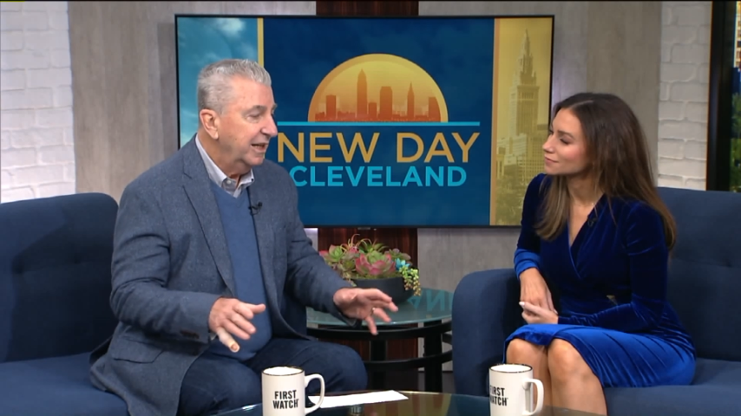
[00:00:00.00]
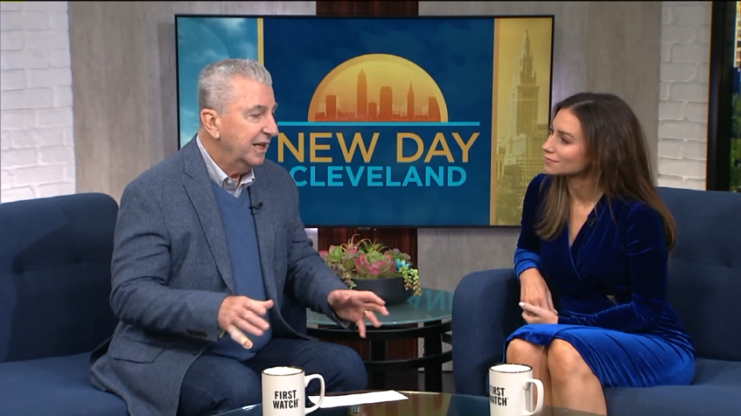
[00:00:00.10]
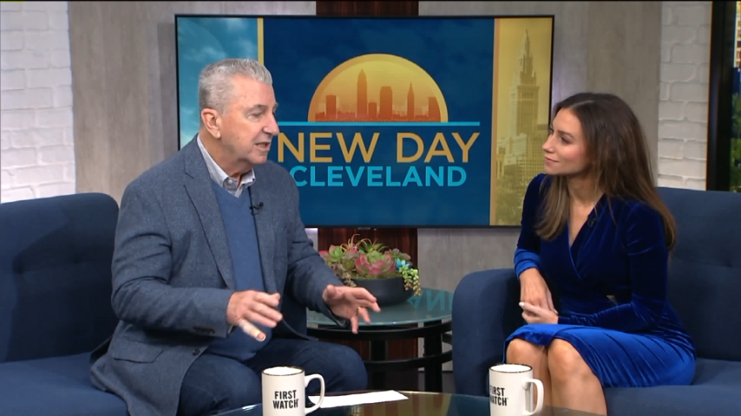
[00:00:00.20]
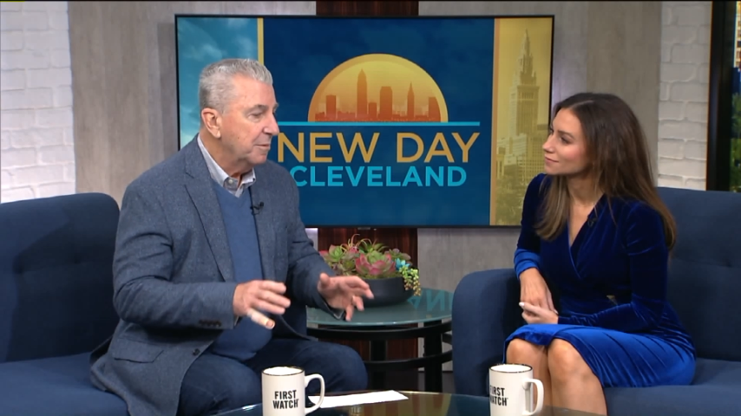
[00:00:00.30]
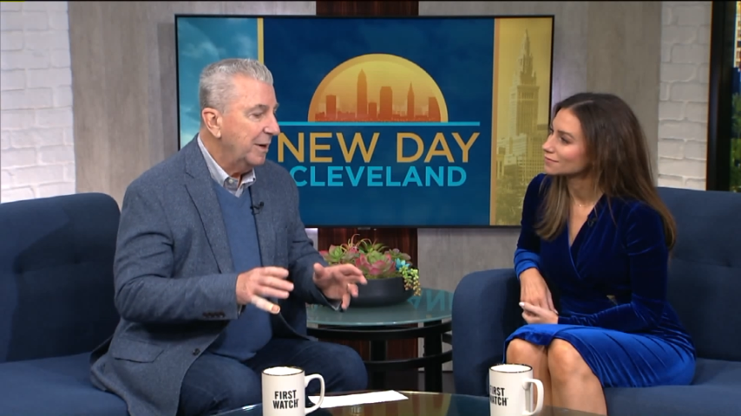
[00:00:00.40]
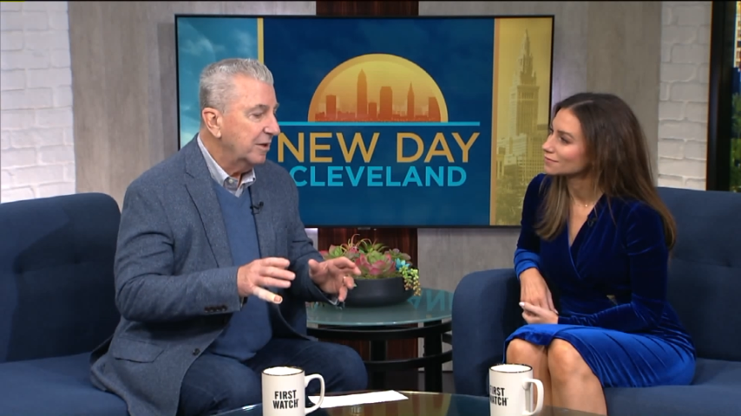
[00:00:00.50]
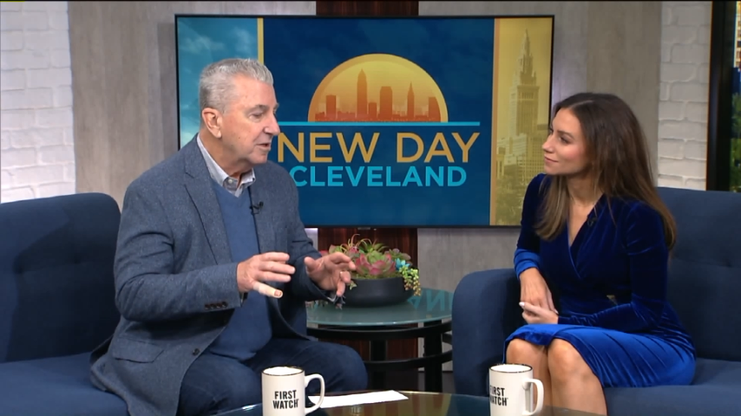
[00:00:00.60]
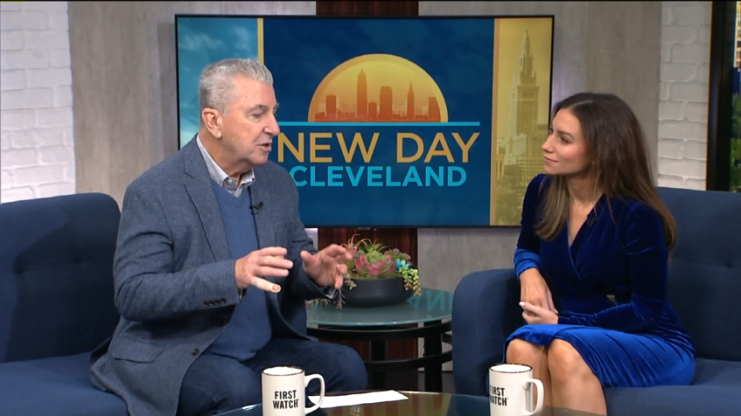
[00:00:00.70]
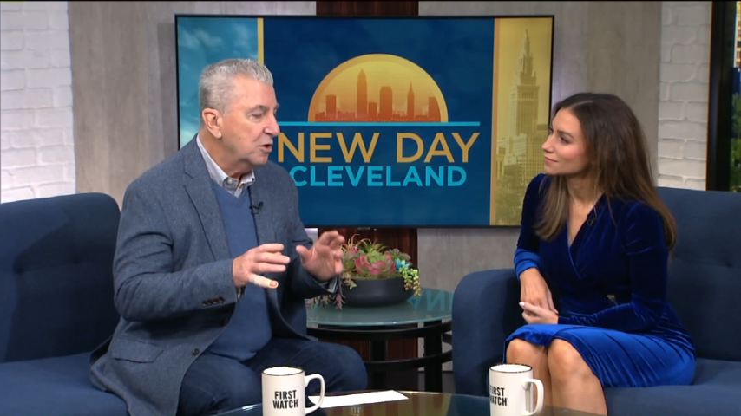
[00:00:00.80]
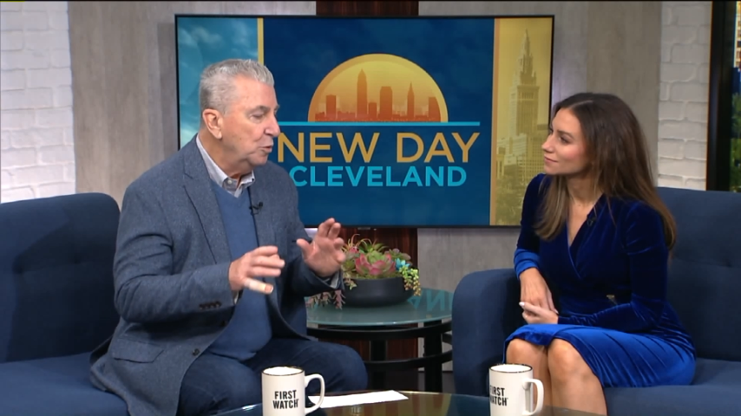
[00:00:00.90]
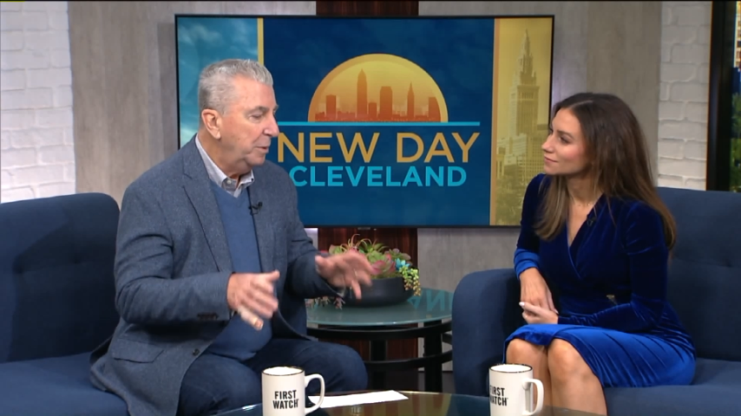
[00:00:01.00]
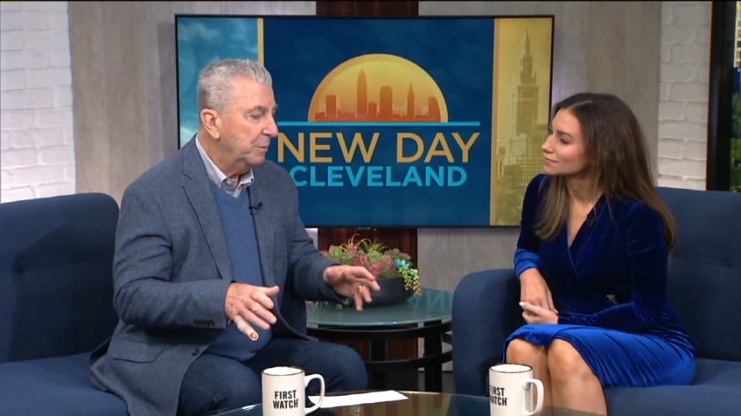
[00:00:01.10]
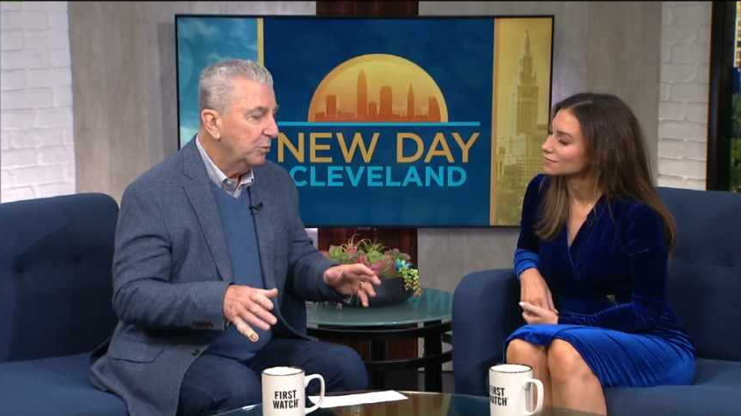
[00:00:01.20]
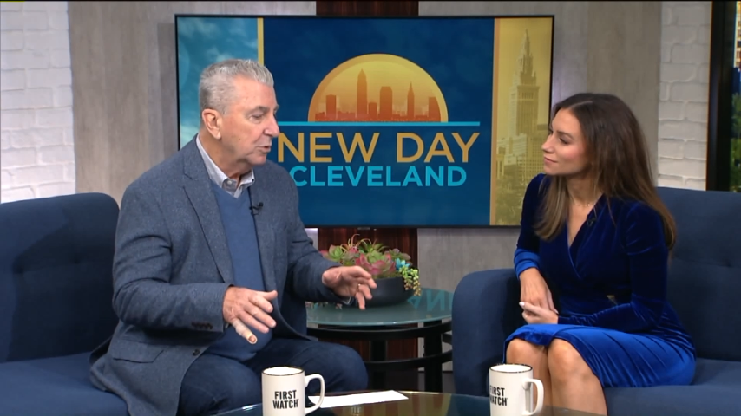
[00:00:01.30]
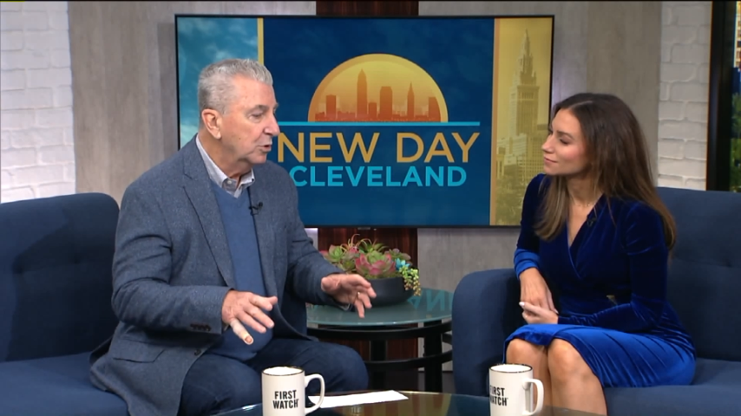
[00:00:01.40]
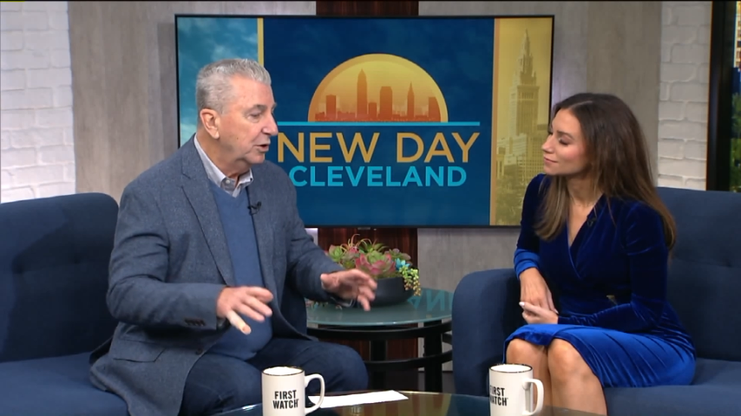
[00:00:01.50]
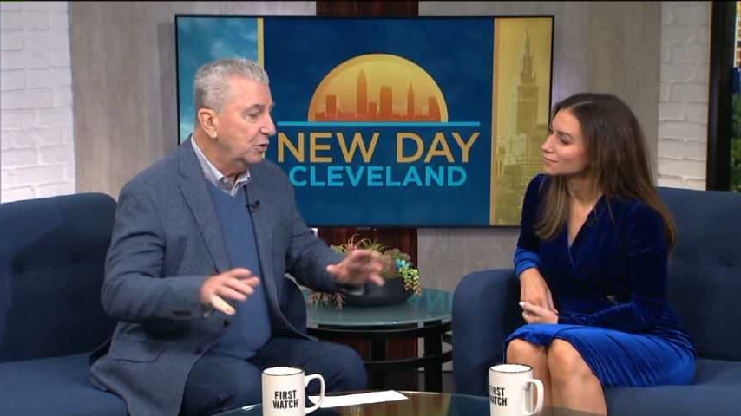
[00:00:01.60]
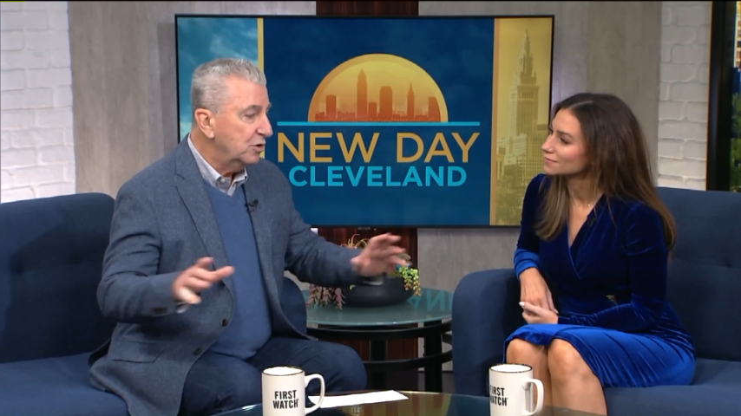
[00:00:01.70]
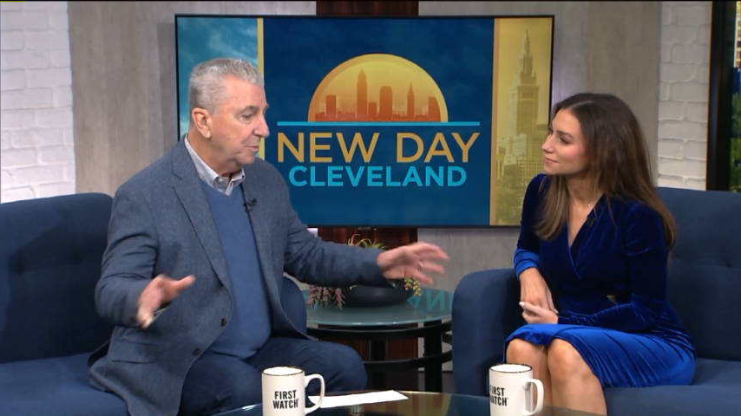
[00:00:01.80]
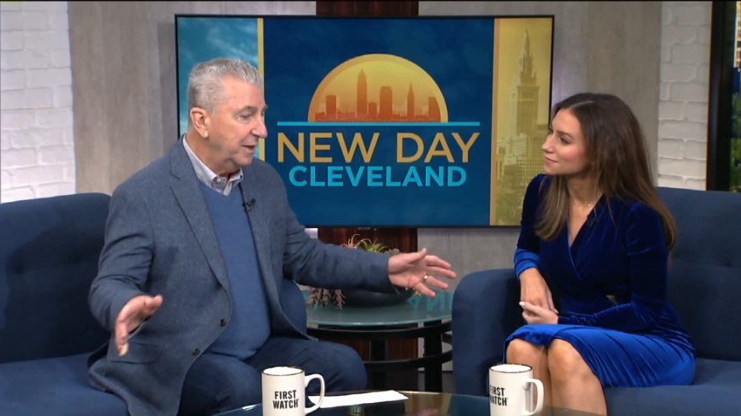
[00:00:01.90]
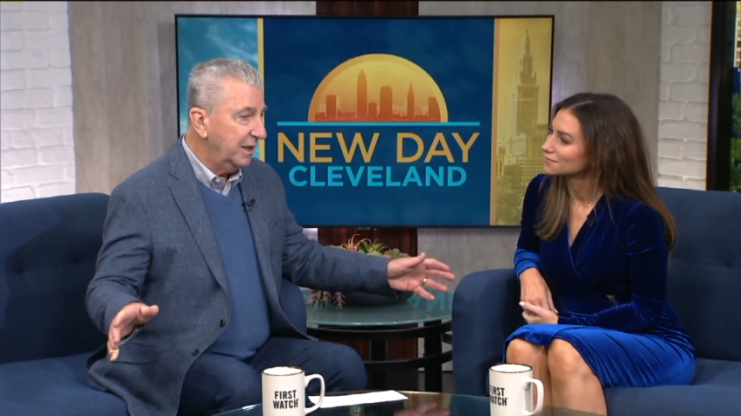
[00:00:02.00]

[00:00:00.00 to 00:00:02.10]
Speaker 1: It's about two people who used to be